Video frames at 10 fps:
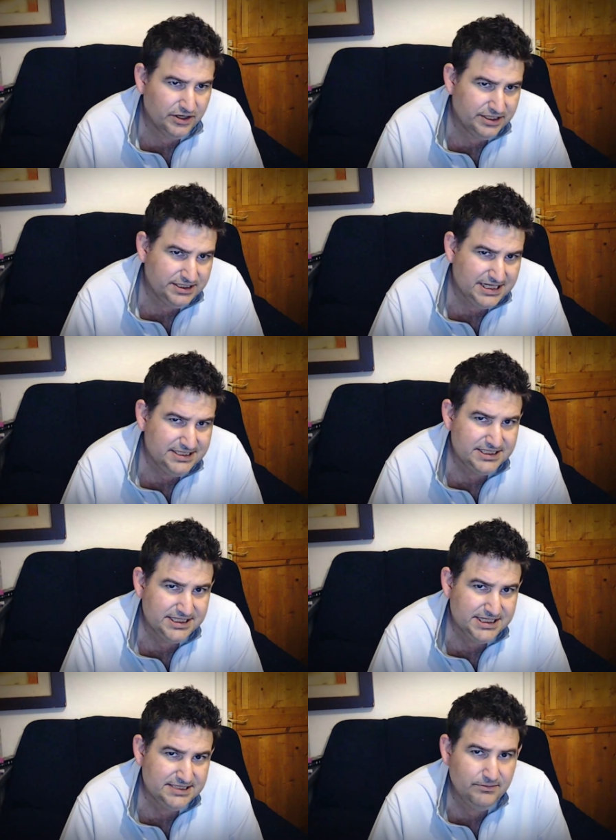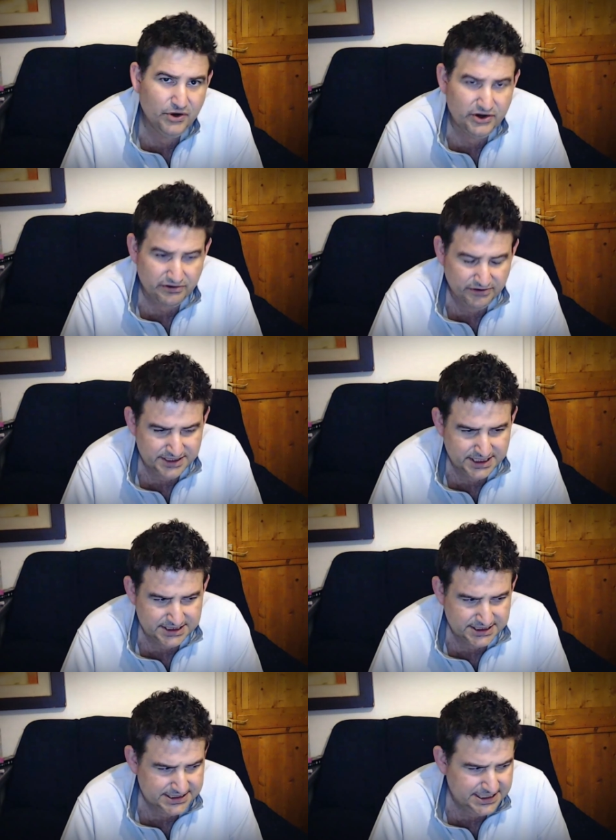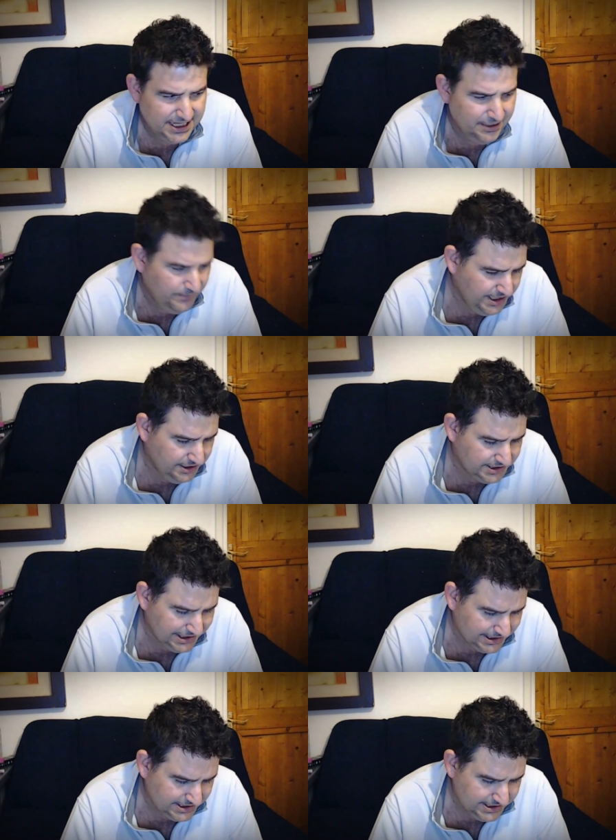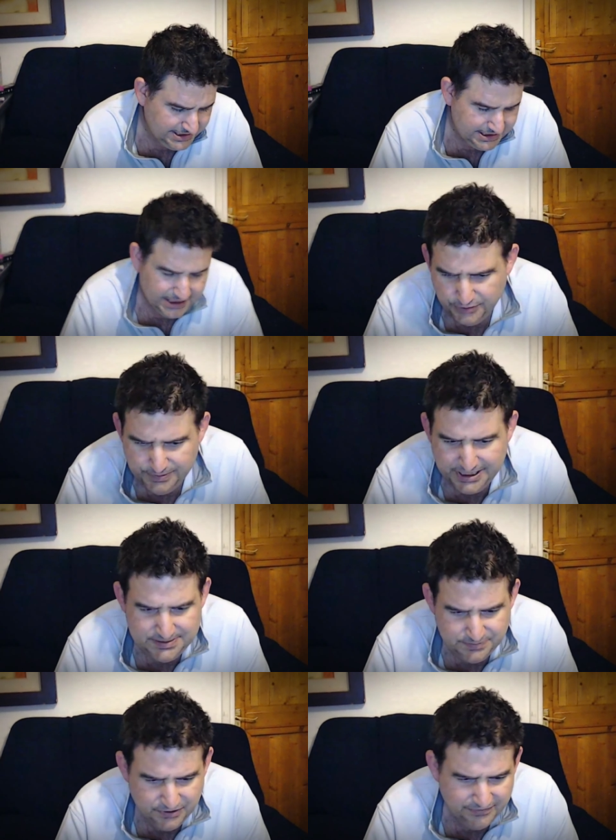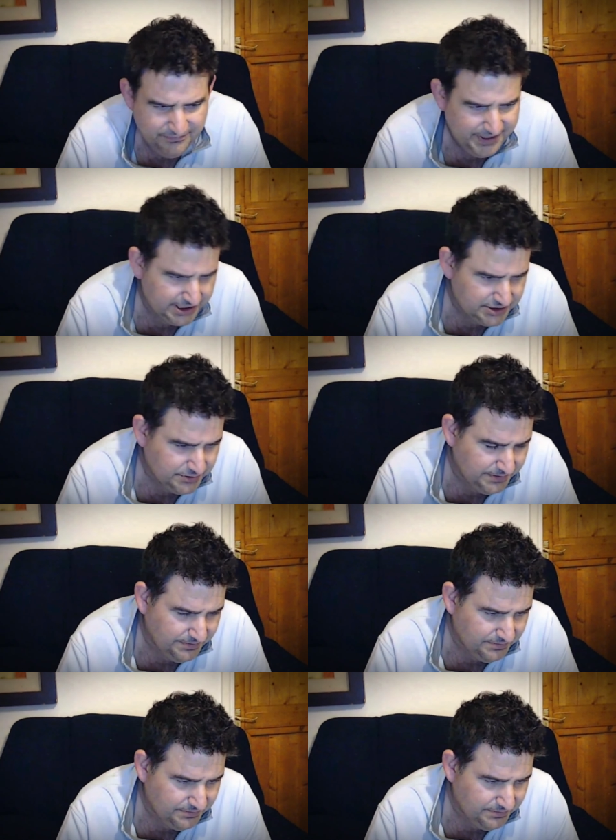identities and micro-identities, how many identities? But please put a figure to it.